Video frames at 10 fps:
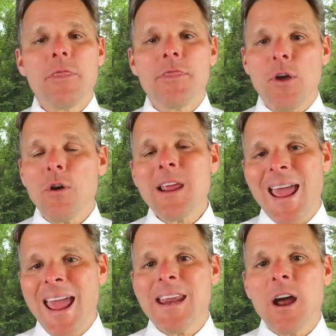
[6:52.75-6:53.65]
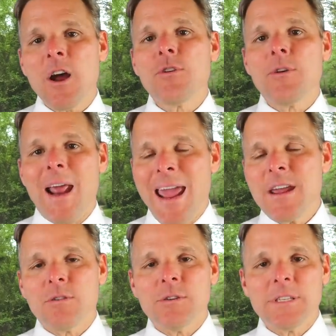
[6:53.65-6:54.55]
thirty-eight hundred
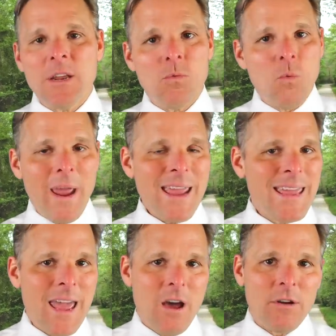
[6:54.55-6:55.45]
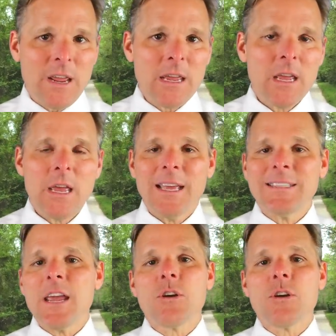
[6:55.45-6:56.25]
acres in Wake County. It's a